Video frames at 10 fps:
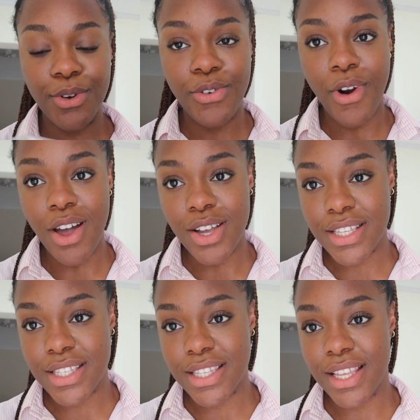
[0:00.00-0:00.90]

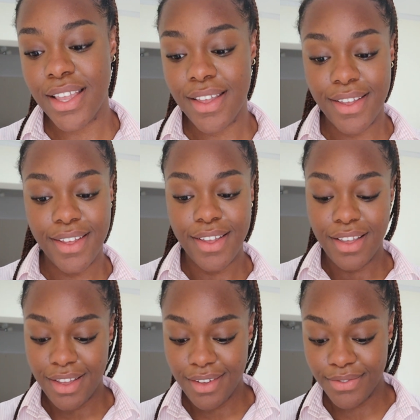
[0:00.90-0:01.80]
Crocs
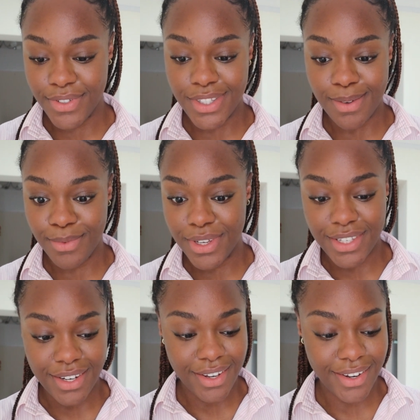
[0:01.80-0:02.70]
for some
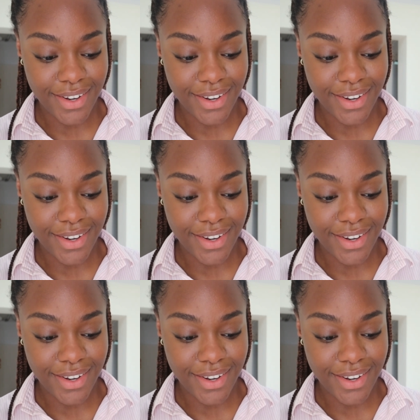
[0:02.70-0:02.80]
reason,